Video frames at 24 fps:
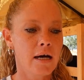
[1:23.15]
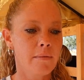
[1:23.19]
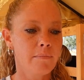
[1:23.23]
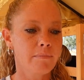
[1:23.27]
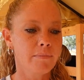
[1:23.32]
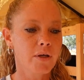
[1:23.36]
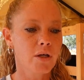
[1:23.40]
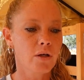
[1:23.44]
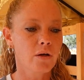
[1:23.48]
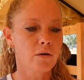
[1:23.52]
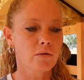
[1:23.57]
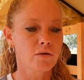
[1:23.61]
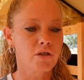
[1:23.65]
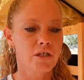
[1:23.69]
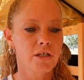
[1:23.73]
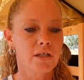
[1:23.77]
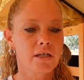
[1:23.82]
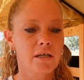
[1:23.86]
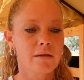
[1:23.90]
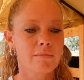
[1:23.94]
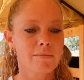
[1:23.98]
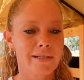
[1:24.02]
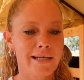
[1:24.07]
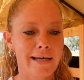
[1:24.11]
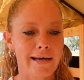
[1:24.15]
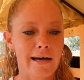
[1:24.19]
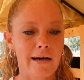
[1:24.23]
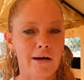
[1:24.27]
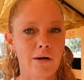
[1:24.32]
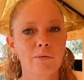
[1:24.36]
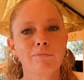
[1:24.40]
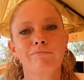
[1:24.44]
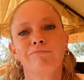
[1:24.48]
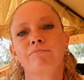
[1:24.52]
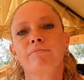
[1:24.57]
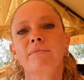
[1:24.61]
you know, she comes out,
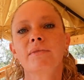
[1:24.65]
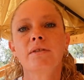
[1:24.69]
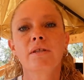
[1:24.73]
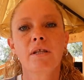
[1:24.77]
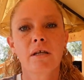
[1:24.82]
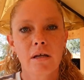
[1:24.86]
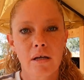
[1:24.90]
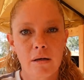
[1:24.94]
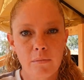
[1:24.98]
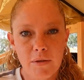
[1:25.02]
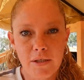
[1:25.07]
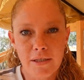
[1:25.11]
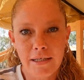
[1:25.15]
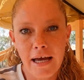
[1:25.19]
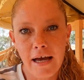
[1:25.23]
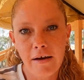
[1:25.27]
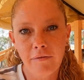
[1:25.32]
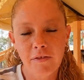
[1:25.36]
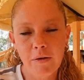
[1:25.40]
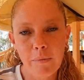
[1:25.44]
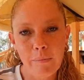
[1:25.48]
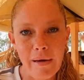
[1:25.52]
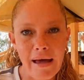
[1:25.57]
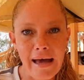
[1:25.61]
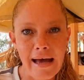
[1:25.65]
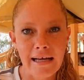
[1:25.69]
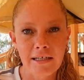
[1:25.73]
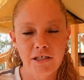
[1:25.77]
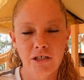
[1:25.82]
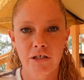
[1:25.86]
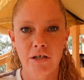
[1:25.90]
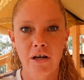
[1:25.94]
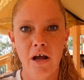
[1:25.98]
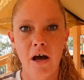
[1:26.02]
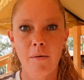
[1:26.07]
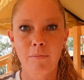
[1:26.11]
the numbers have to match
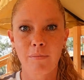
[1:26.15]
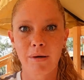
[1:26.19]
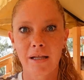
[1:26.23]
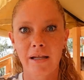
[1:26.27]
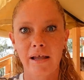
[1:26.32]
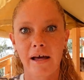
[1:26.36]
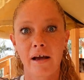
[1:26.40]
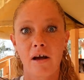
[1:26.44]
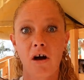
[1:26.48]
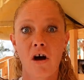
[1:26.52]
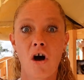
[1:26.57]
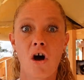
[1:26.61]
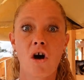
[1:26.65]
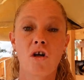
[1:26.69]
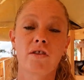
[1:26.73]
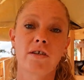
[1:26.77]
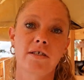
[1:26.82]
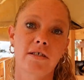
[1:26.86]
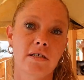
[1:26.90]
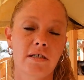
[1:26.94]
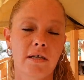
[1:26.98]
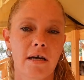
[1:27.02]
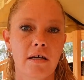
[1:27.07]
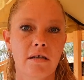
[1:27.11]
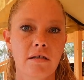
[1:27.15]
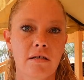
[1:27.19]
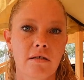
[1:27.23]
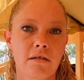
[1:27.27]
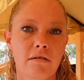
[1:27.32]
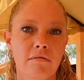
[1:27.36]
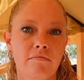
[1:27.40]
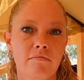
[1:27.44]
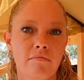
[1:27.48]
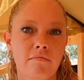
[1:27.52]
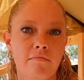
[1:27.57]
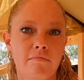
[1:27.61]
and not be like all of a sudden,
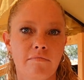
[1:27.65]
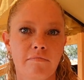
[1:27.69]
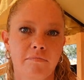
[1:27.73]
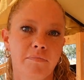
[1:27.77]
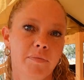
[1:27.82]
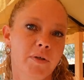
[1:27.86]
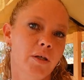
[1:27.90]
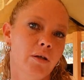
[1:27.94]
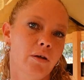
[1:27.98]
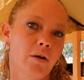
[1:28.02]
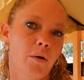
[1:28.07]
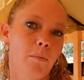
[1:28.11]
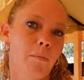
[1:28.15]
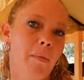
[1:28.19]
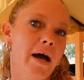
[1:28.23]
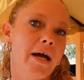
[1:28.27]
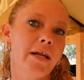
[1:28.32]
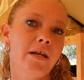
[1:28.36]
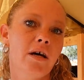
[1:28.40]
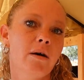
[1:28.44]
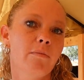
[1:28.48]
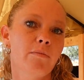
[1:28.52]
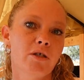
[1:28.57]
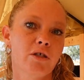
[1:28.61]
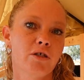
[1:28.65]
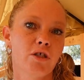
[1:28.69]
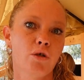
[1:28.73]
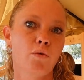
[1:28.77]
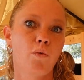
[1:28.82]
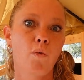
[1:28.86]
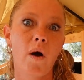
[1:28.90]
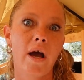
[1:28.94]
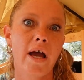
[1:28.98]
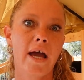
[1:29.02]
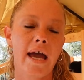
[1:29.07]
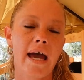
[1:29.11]
you know, my numbers are
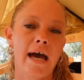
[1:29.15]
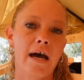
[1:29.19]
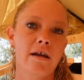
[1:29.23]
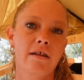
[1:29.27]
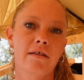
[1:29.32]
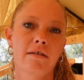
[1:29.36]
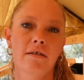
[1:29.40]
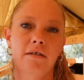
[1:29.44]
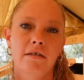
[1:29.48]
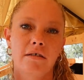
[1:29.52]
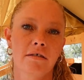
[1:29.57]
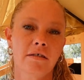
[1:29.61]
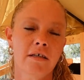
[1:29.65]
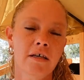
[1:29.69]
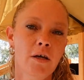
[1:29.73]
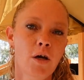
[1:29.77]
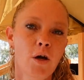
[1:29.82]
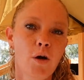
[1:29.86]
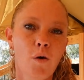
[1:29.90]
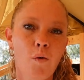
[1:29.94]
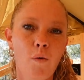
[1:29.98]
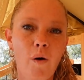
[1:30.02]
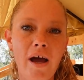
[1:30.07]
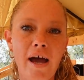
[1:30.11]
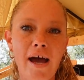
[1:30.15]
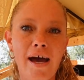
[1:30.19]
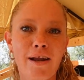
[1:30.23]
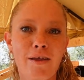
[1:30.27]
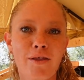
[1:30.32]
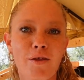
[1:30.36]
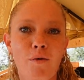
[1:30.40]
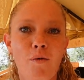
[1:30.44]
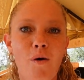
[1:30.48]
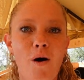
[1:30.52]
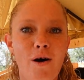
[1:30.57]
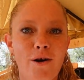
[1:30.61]
way out of
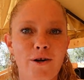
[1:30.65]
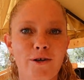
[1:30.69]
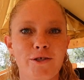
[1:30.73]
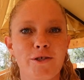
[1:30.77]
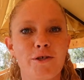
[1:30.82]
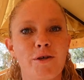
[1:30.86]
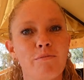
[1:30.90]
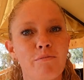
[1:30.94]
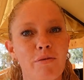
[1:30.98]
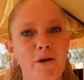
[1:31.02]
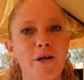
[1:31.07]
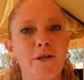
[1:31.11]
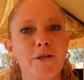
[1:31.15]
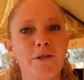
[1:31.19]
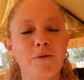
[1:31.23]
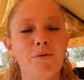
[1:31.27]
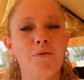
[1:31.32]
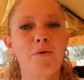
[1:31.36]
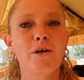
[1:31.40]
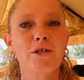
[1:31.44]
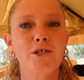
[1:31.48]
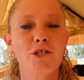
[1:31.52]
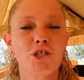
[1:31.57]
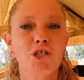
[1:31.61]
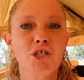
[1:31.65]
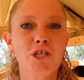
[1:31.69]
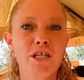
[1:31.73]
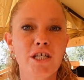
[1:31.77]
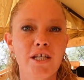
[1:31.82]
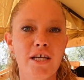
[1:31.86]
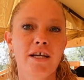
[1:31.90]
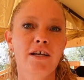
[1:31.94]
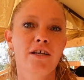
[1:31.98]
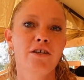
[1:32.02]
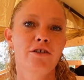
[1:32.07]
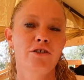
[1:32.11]
the waters compared to what
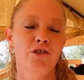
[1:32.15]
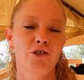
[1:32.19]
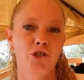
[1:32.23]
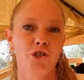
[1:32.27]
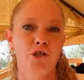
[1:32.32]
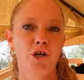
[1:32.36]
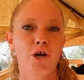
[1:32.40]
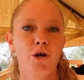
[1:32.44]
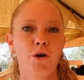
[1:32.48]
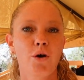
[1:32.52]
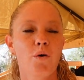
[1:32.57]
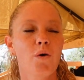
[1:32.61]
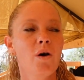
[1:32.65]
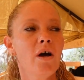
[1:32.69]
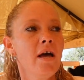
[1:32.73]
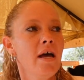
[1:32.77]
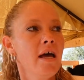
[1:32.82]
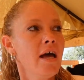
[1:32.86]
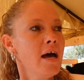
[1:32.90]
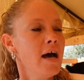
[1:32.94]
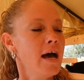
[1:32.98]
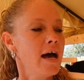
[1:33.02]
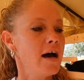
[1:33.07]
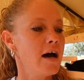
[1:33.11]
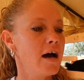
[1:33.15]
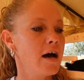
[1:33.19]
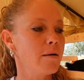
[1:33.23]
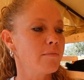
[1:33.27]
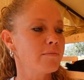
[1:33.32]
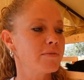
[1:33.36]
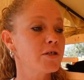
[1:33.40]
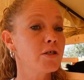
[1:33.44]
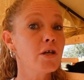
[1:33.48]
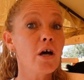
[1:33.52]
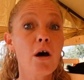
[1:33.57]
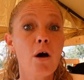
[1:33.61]
she could show.
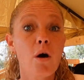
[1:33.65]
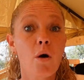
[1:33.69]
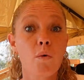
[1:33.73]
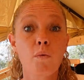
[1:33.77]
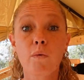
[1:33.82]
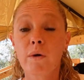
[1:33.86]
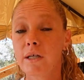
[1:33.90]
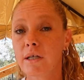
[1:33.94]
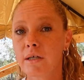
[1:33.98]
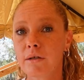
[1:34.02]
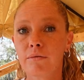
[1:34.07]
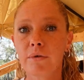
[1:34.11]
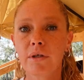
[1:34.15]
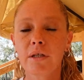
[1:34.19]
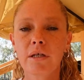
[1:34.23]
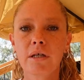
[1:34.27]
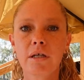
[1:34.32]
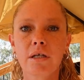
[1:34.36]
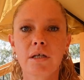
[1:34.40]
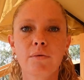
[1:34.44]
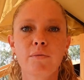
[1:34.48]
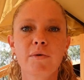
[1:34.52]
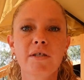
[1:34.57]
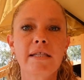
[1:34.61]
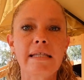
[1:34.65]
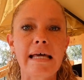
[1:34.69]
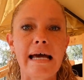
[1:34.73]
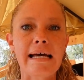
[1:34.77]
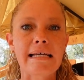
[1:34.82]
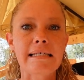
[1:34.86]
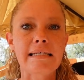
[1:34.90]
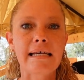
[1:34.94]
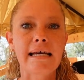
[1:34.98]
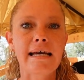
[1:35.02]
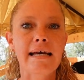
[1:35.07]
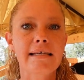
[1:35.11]
So we did really good with that
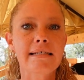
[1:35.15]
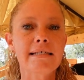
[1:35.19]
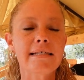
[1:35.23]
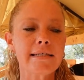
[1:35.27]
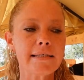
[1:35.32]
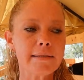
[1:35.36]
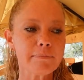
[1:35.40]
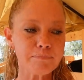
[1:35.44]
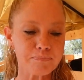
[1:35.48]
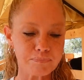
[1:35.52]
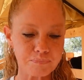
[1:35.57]
test.